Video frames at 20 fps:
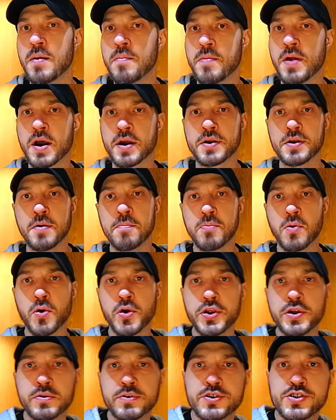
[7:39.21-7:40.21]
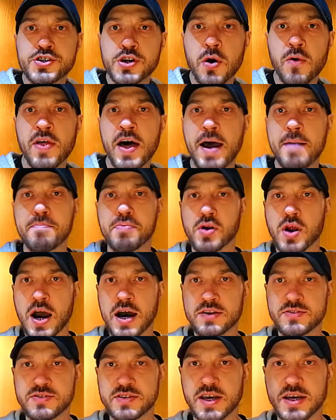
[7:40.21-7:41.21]
Not gonna bore you and show that
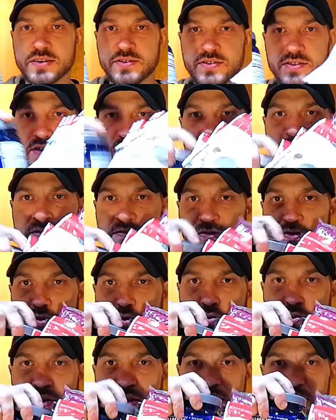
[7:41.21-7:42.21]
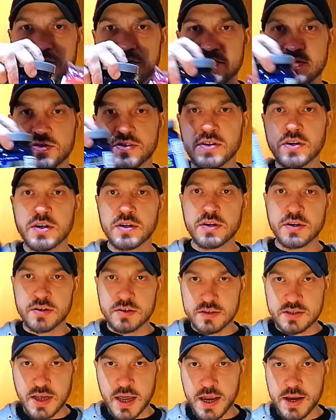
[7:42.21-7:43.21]
process into this
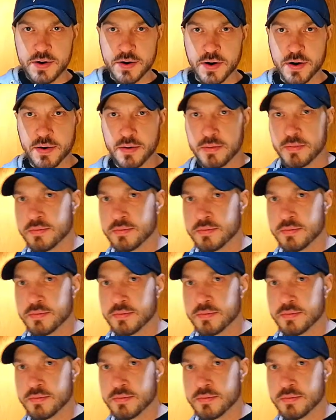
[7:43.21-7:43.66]
container.